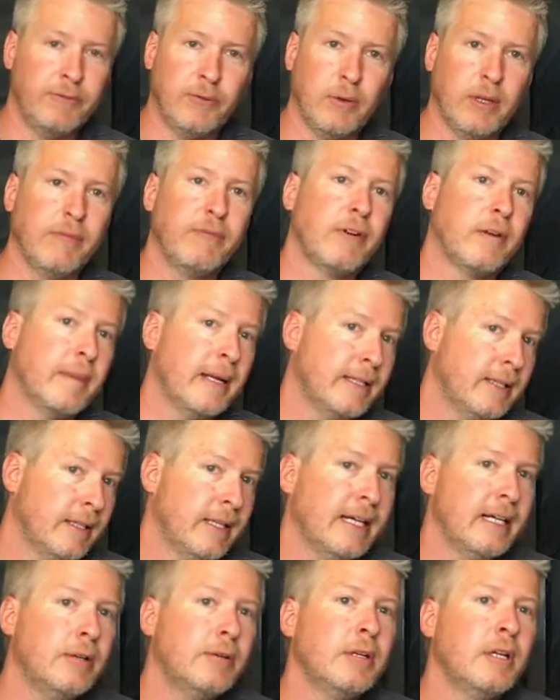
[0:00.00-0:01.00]
fully
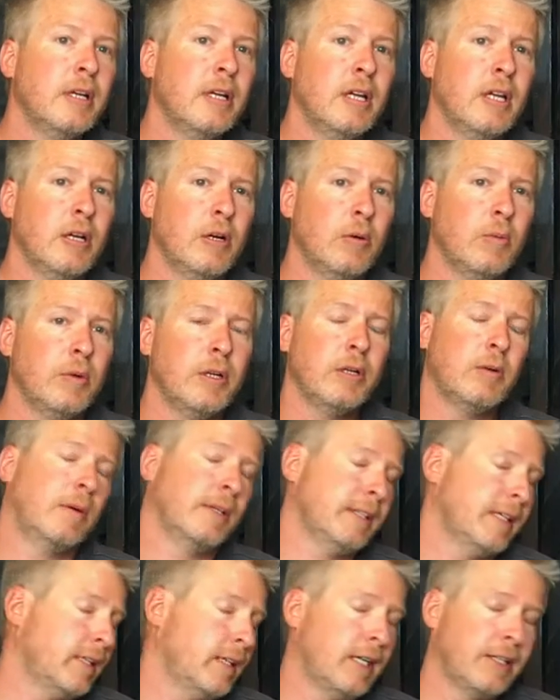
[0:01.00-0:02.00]
fermented out, we
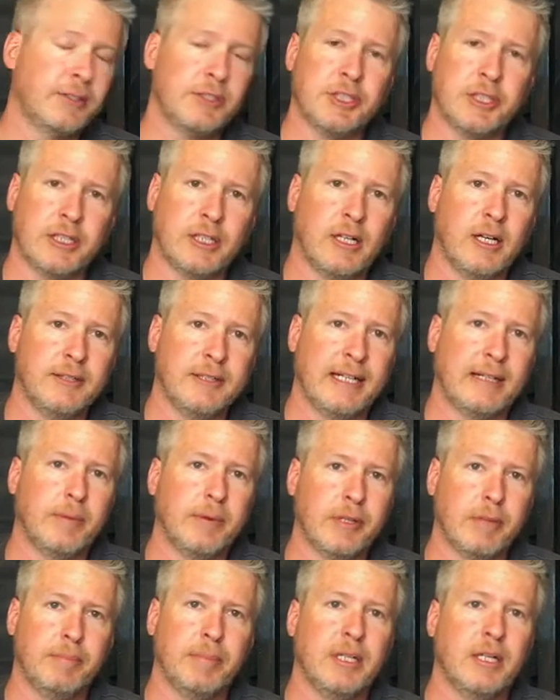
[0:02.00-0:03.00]
don't want that oxygen in
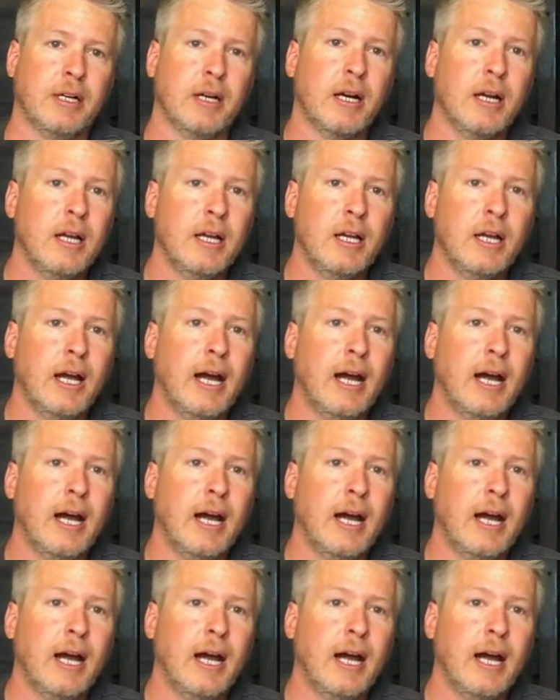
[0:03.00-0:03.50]
contact with the beer.